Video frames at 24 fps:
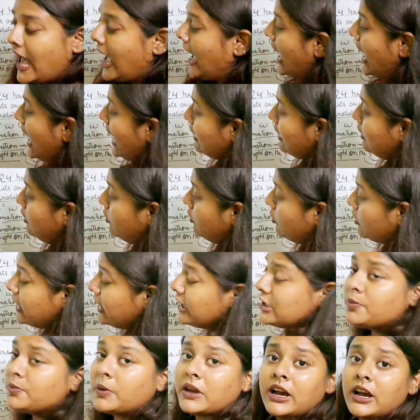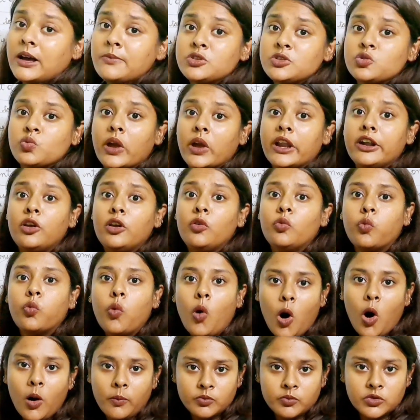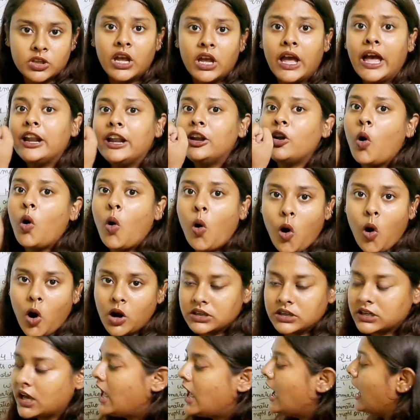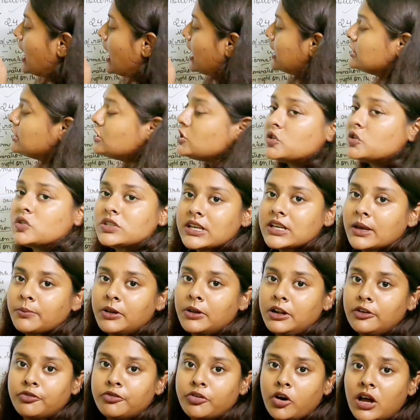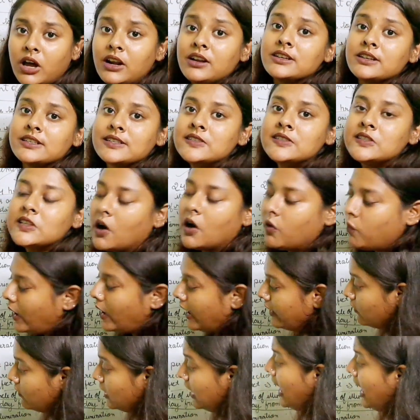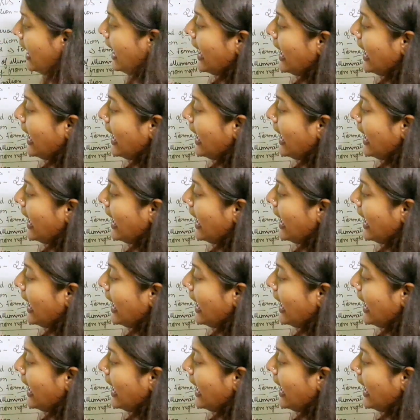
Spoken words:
and it becomes very warm and hot, unsuitable for survival.